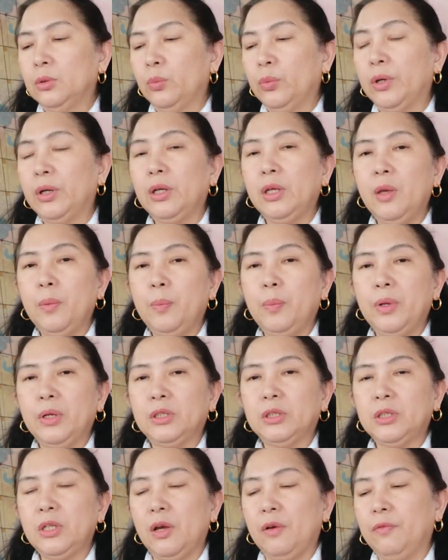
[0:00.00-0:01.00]
Where he
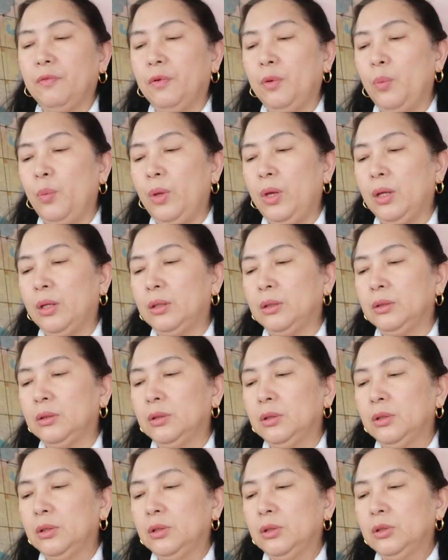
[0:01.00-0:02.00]
preach every week.
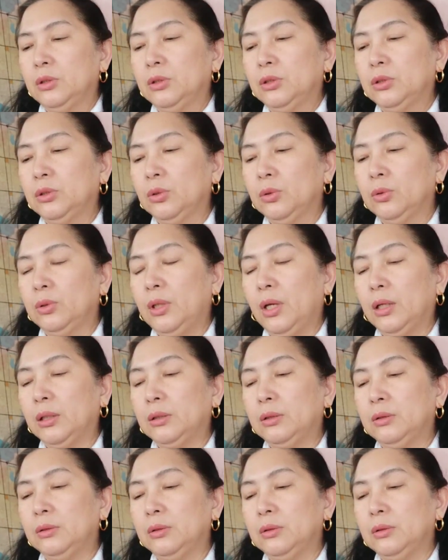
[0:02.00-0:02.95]
So that